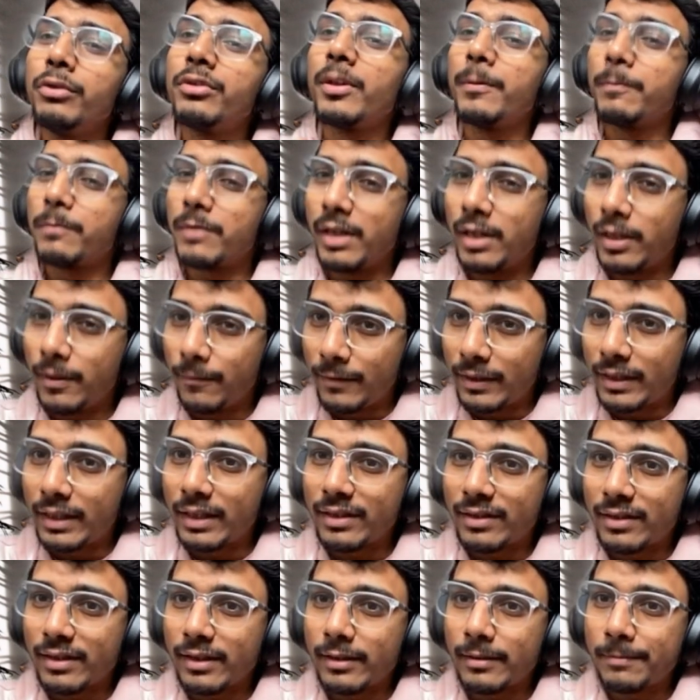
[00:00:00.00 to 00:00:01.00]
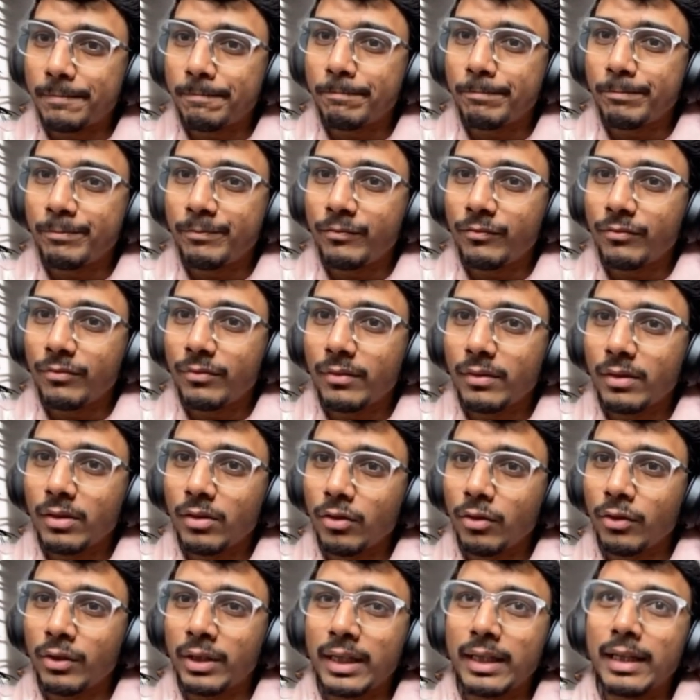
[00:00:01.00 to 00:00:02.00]
Do some certification.
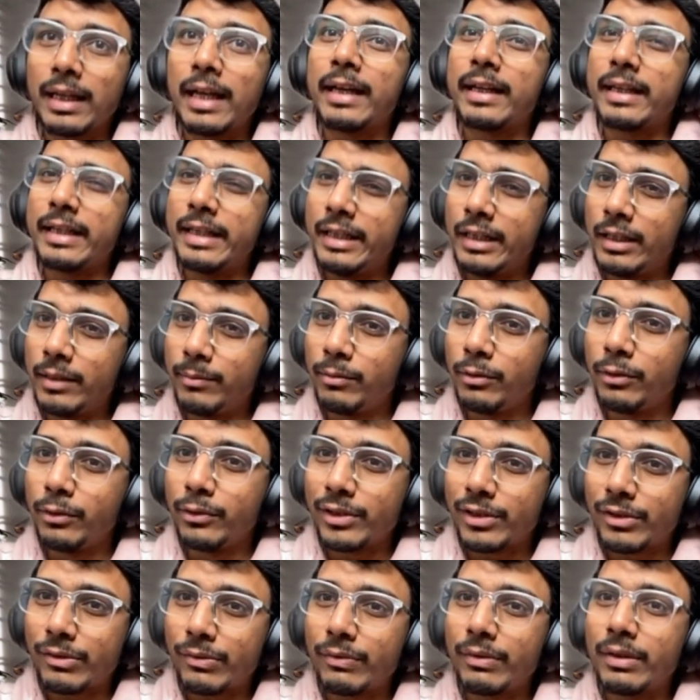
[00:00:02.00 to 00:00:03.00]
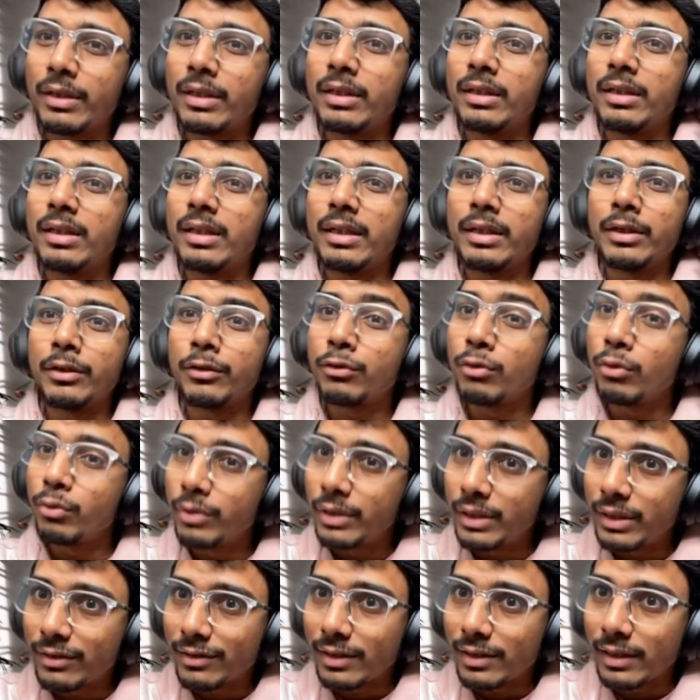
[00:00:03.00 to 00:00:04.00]
Okay, like AWS1,
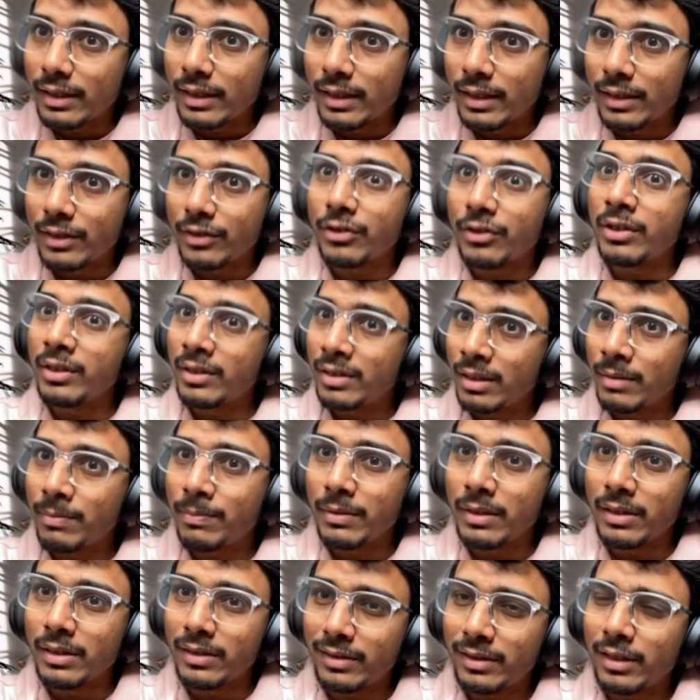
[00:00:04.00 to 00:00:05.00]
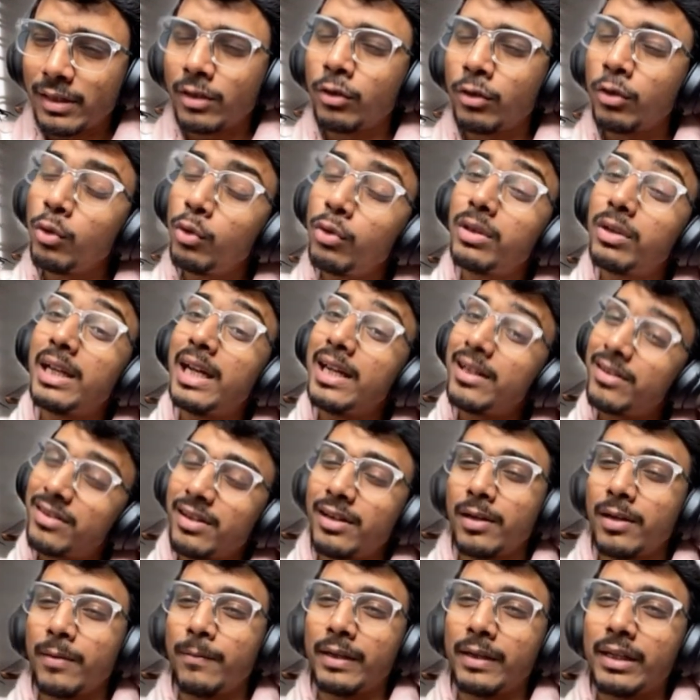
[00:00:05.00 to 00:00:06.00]
Azure is there, GCP is there. Do that
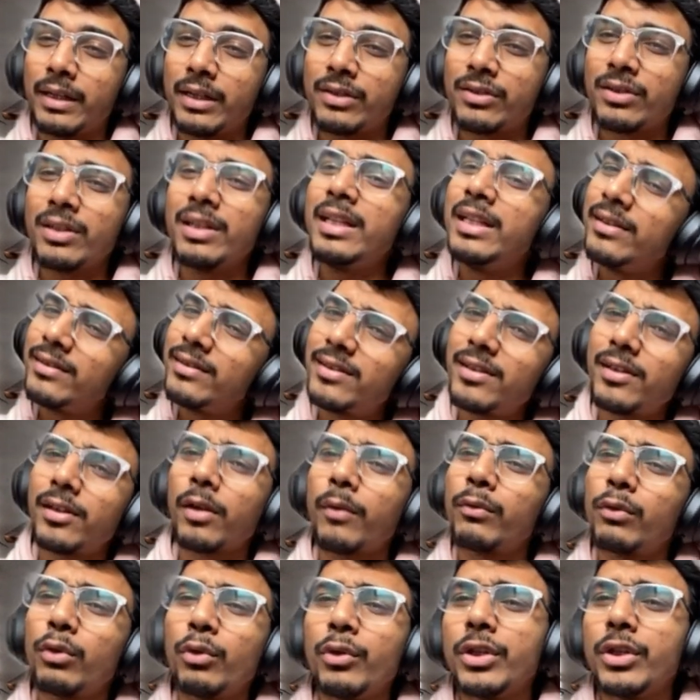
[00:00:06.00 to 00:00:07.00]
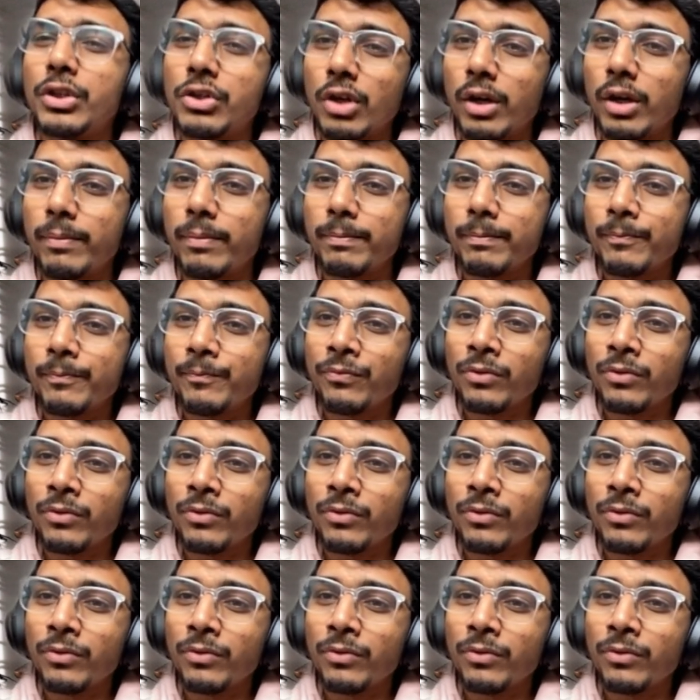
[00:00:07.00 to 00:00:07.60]
certification instead of doing job.